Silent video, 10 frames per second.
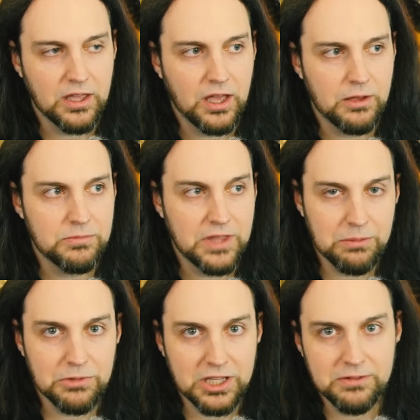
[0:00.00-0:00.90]
uh,
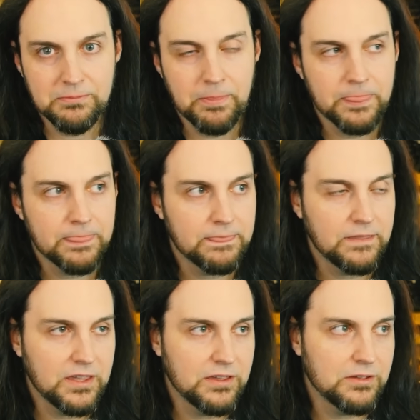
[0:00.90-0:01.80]
namely
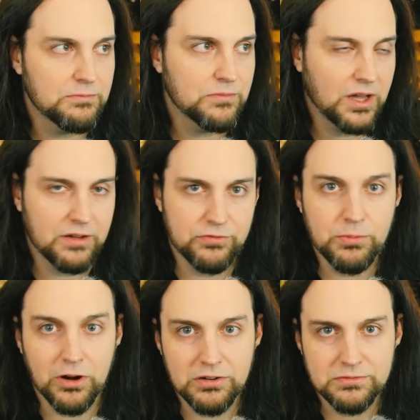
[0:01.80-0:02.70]
the uh,
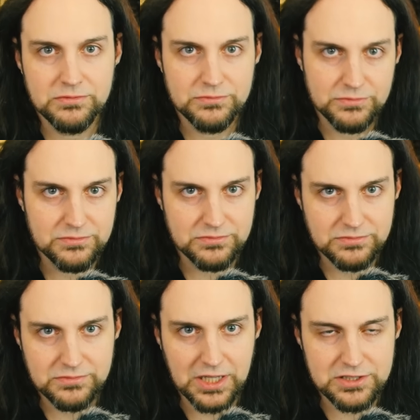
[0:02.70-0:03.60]
foobar.
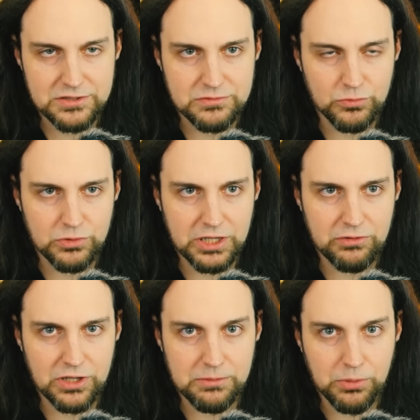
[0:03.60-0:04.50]
That's really,
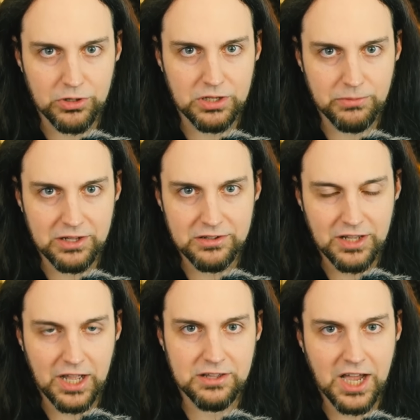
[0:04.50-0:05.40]
really important to me.
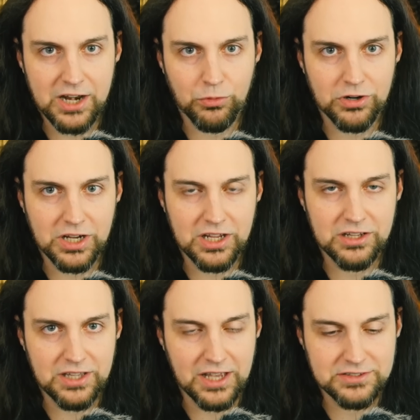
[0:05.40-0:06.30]
I got it
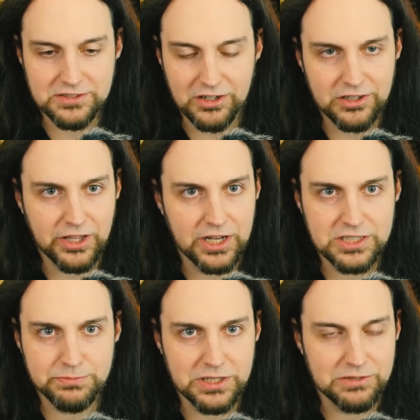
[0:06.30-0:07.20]
working, yes, on
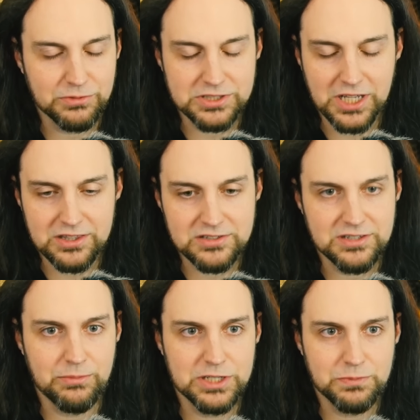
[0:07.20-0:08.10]
Linux, but it was not the
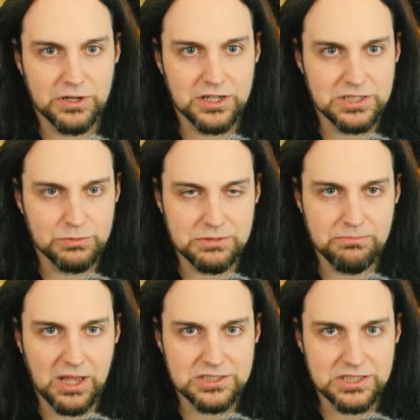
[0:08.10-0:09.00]
same experience. It was a
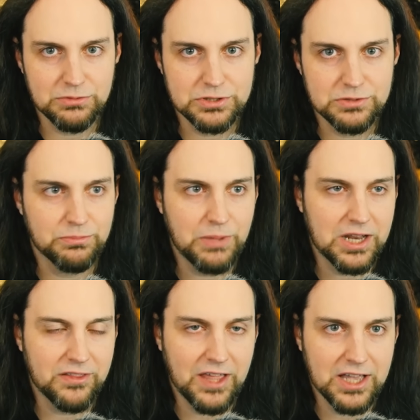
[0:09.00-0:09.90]
mess and it was a
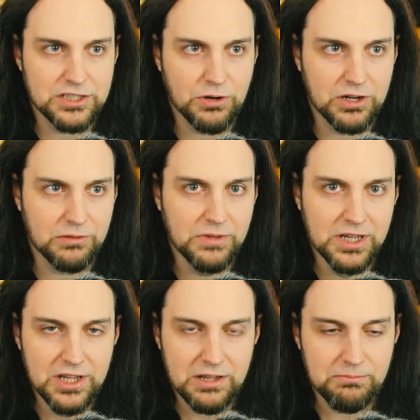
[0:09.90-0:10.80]
pain in the ass trying to
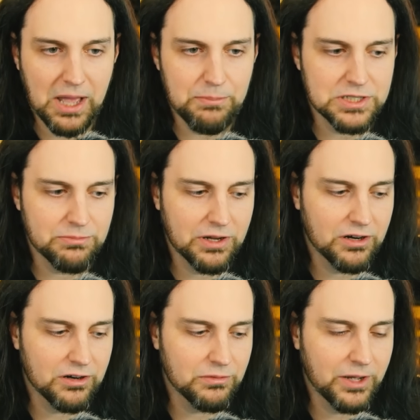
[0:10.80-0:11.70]
map it to my
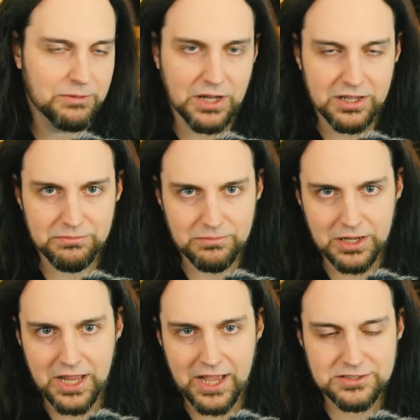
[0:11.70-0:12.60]
heart, my, my, my
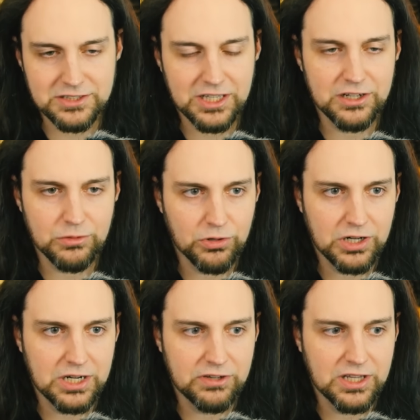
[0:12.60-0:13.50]
NAS to get it to
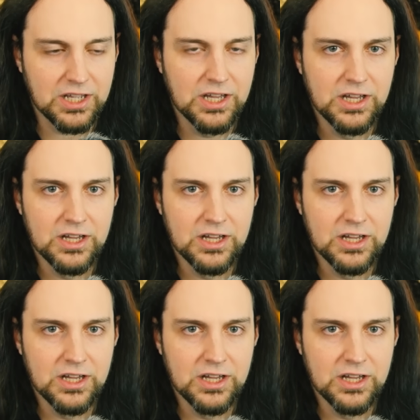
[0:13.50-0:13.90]
work and everything.